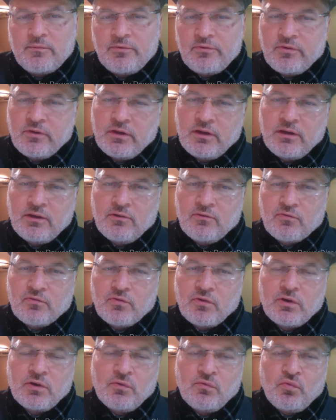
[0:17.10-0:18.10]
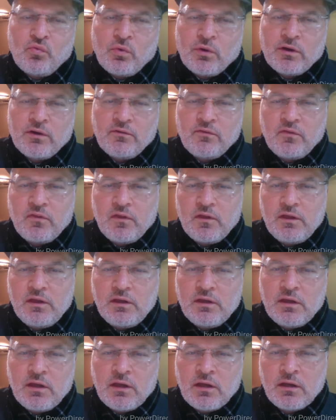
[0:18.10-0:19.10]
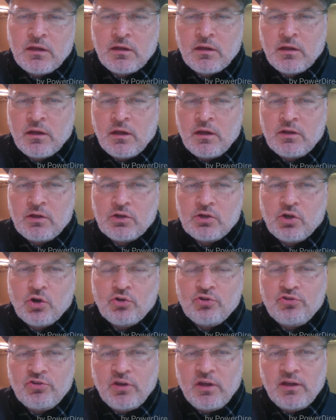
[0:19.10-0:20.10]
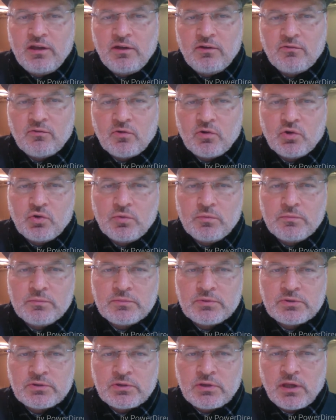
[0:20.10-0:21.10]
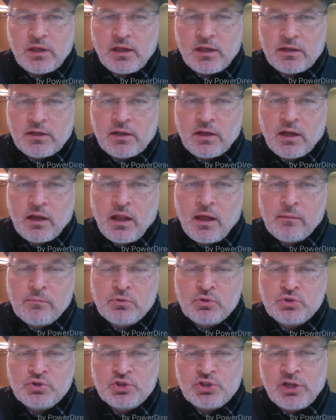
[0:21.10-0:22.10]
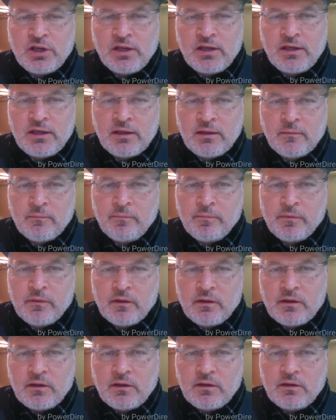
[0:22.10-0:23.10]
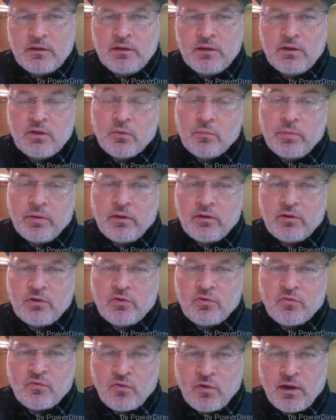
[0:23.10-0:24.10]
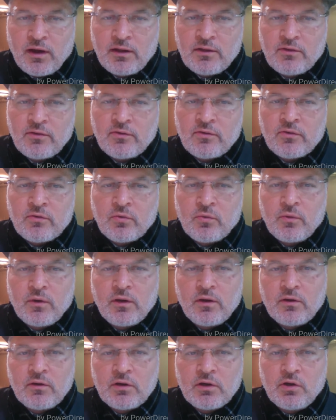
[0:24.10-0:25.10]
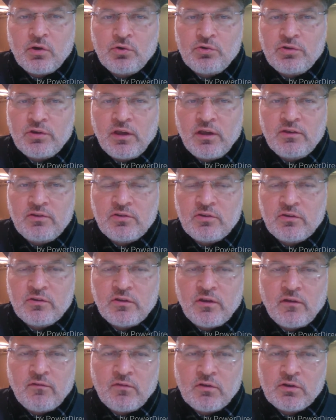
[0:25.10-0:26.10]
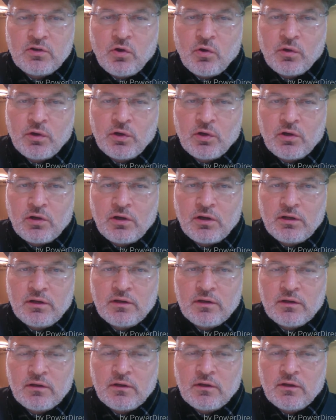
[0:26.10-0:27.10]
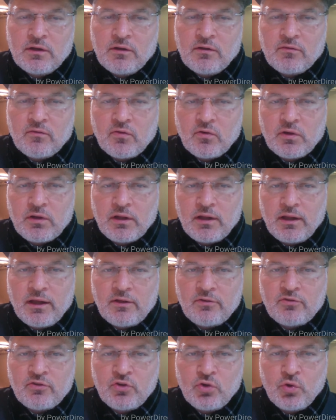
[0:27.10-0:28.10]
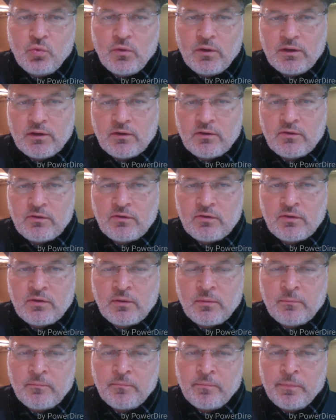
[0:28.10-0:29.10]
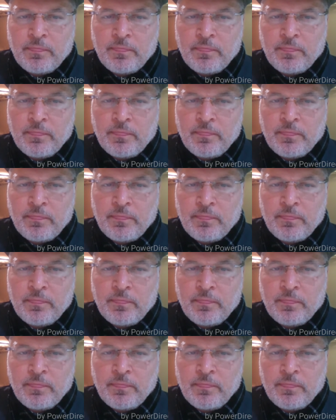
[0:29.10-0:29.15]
I'm sitting in front of one of the negotiating rooms at La Bougie near Paris, France, where negotiations have been going on for the last 2 weeks.